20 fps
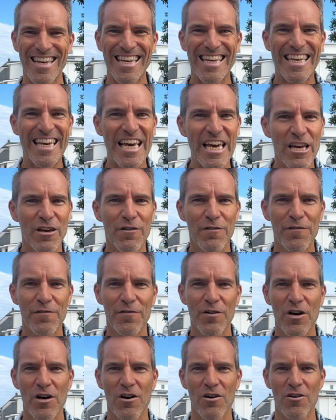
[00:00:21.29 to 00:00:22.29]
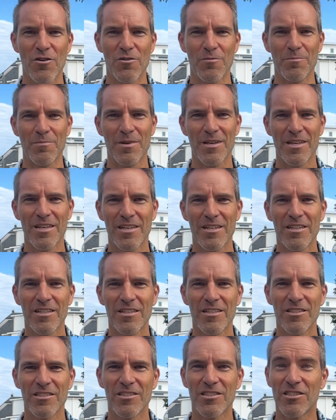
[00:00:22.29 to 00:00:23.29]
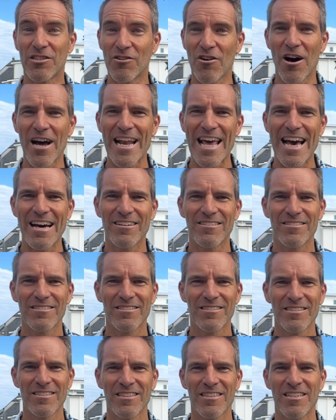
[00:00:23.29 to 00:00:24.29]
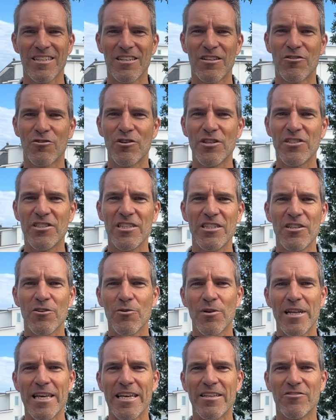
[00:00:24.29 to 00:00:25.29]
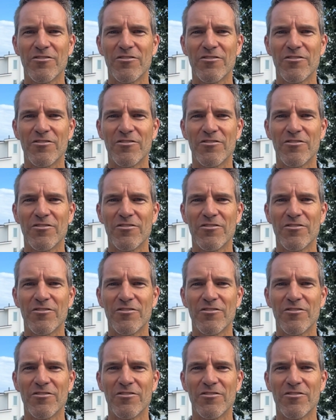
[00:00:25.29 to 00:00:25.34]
kick for home. Stride out, increasing your leg